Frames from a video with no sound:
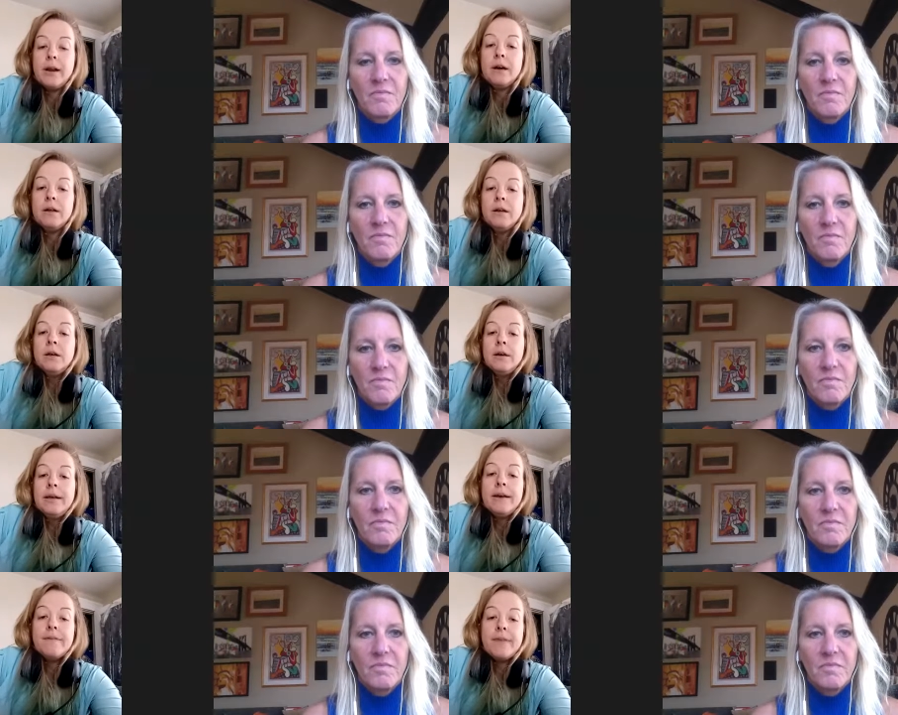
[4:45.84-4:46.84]
Speaker 1: to
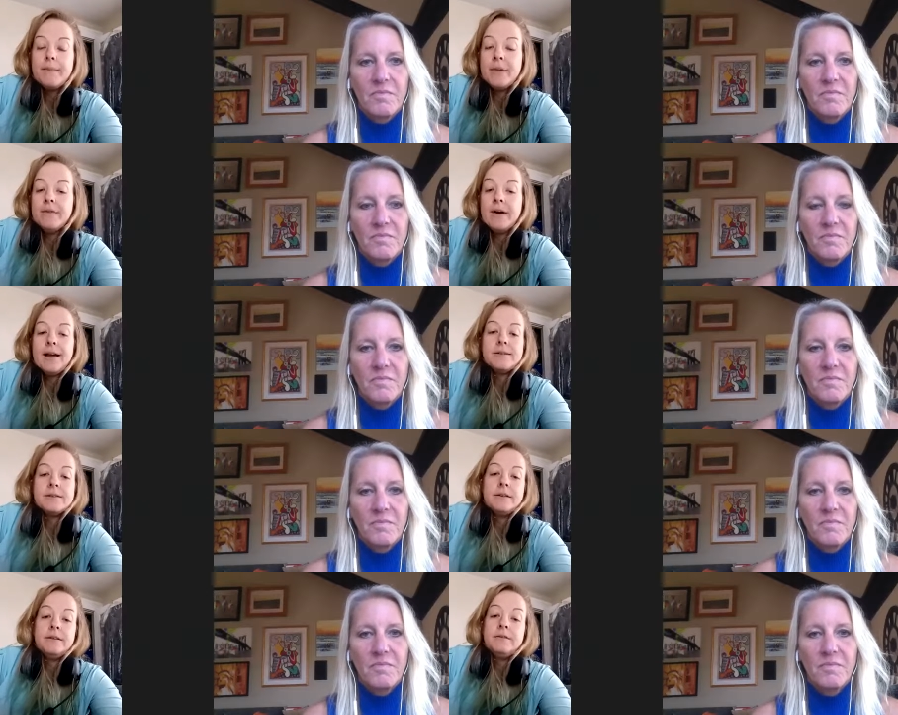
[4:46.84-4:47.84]
give them advice
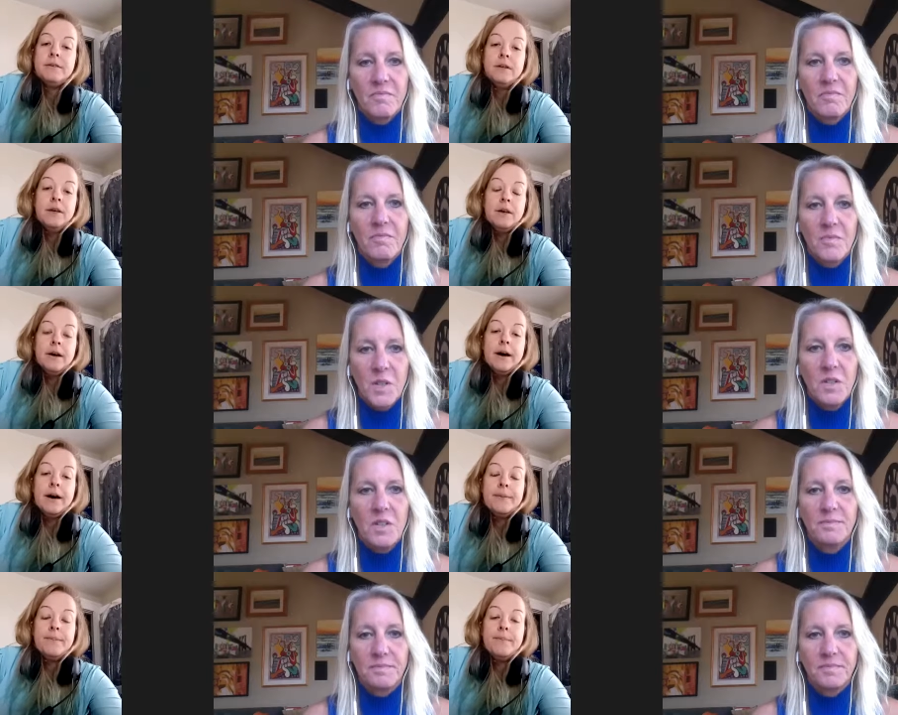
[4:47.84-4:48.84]
and
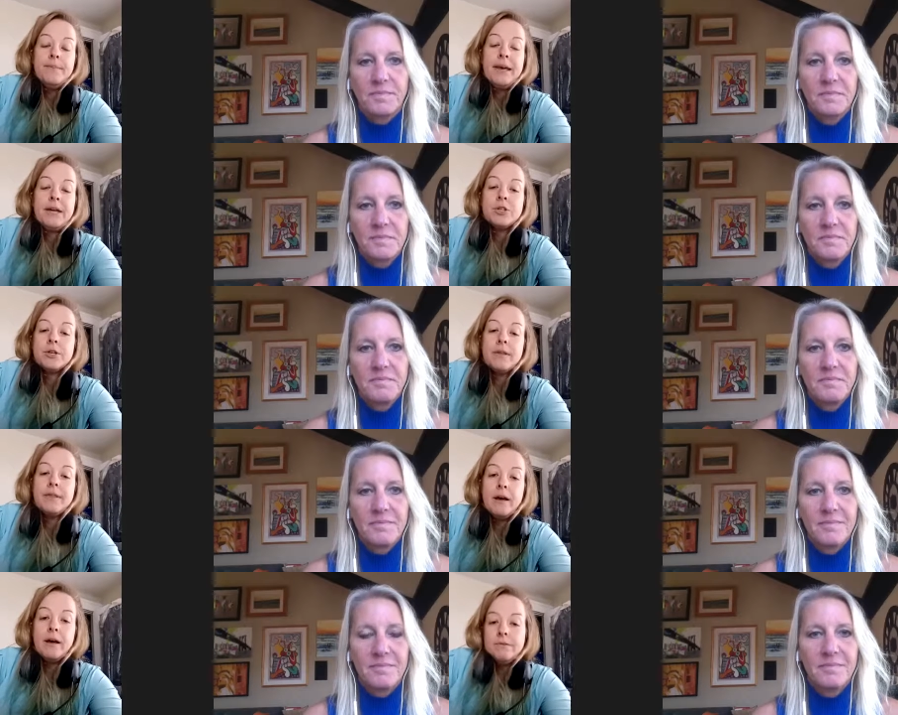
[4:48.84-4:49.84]
making sure that
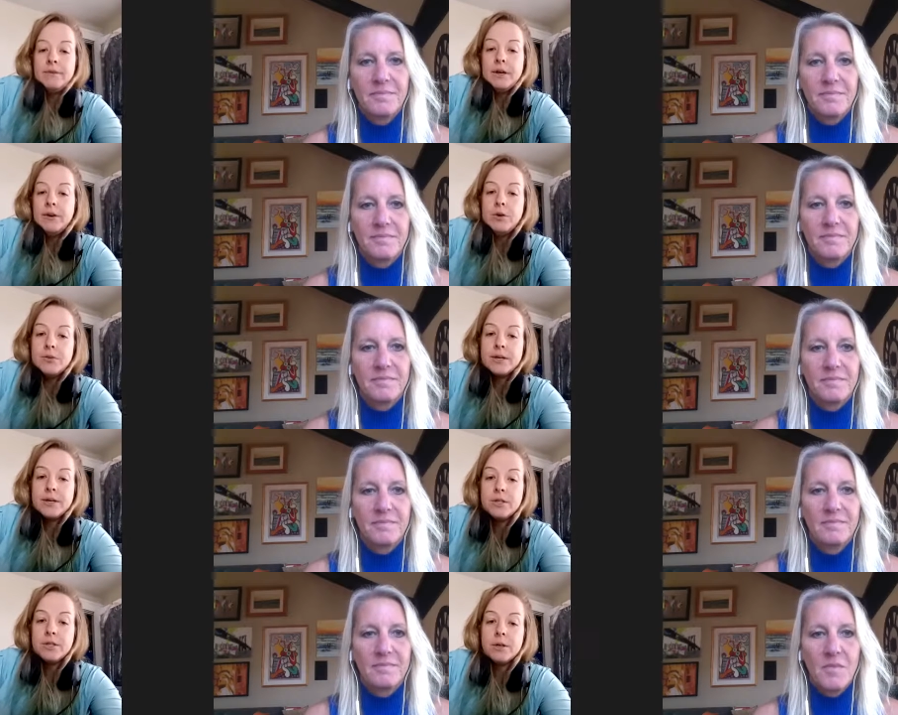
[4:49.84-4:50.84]
they'll use it
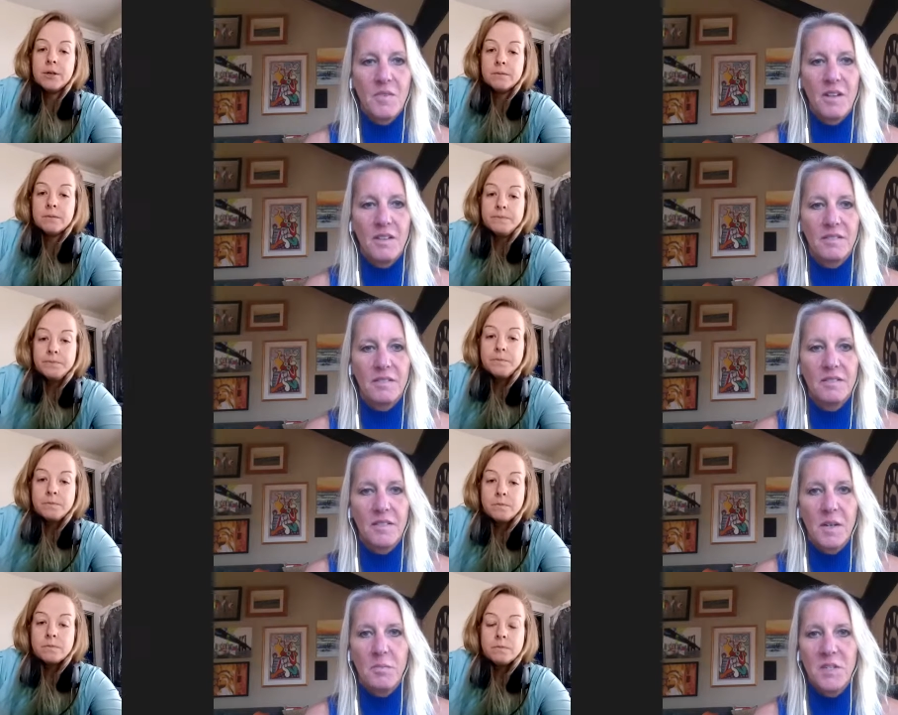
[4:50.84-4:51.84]
too. Okay.
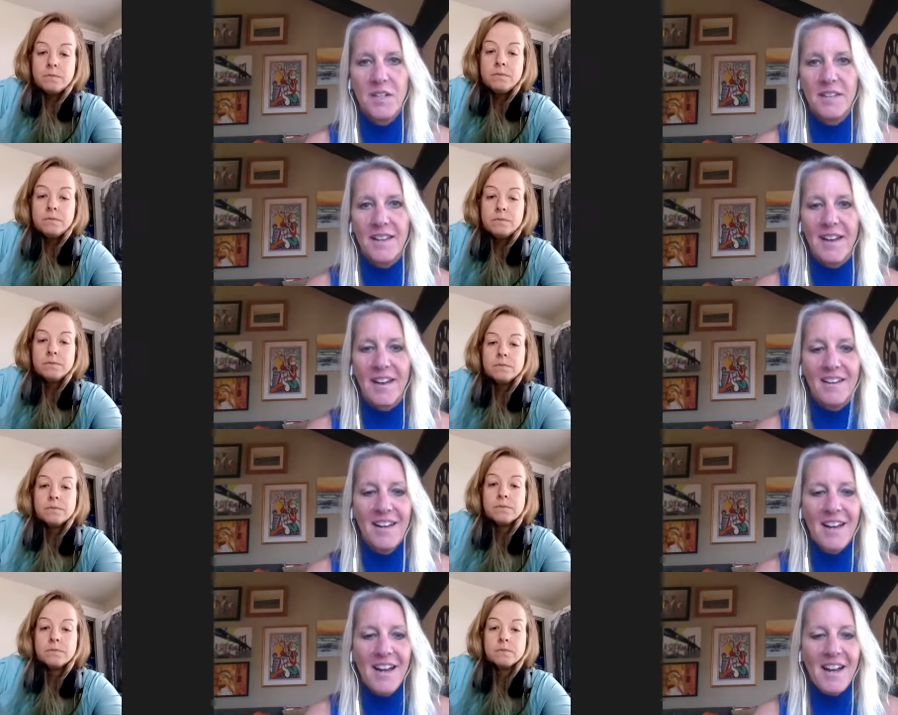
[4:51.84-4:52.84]
Speaker 2: I appreciate that.
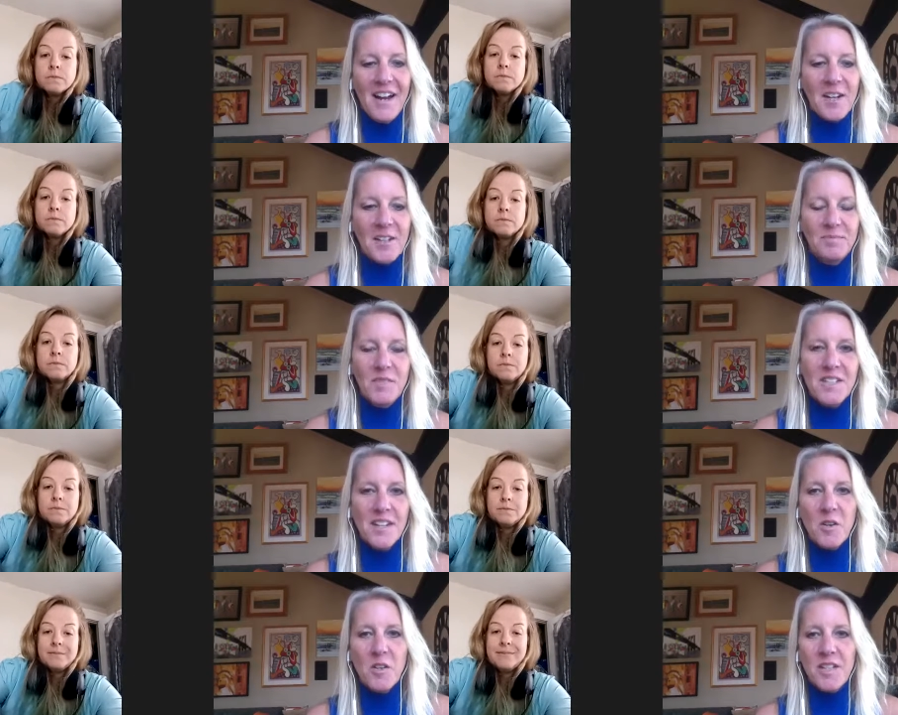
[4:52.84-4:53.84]
Because I
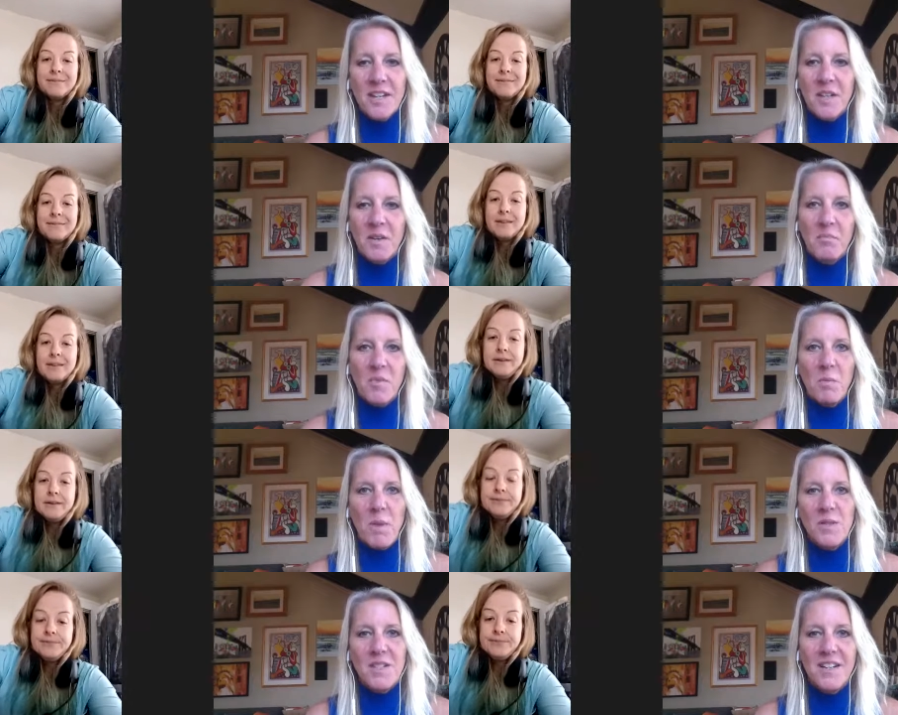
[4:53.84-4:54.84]
know you you'll
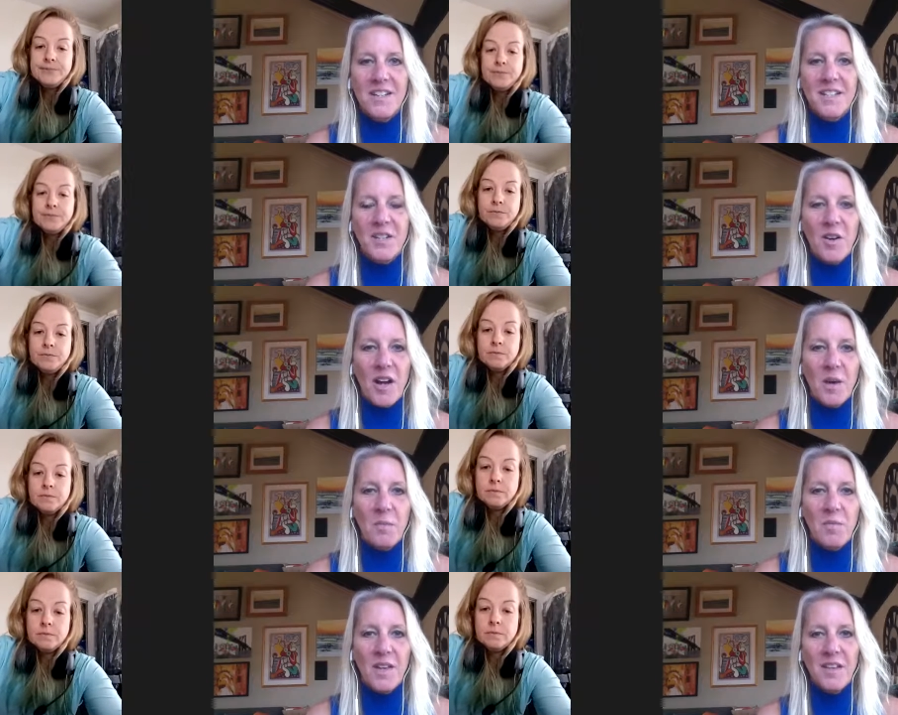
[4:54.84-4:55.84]
post on
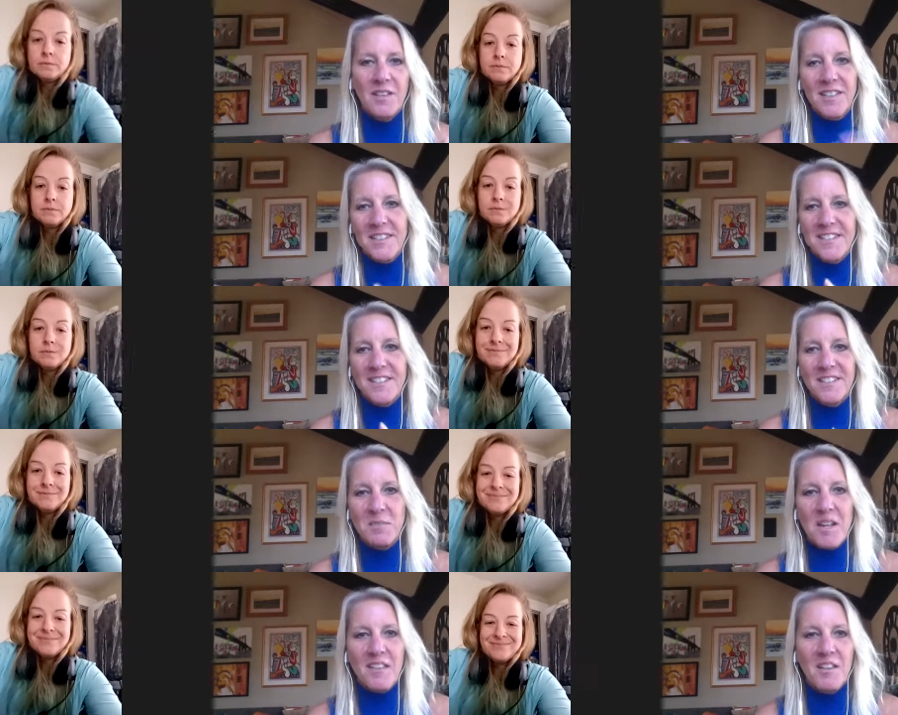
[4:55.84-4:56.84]
Instagram that you're listening to
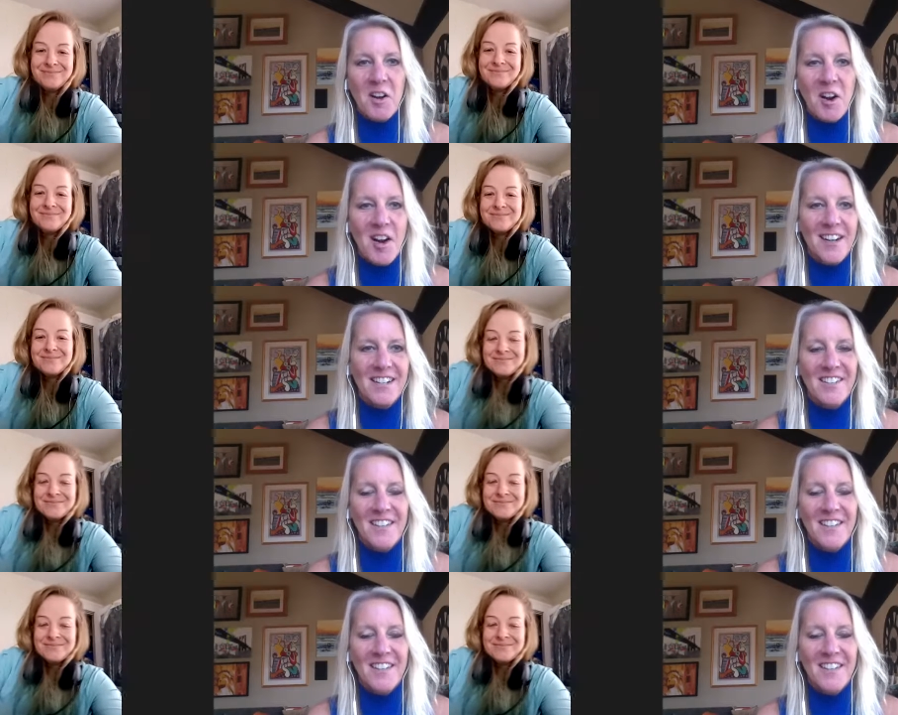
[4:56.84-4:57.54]
me in the car and all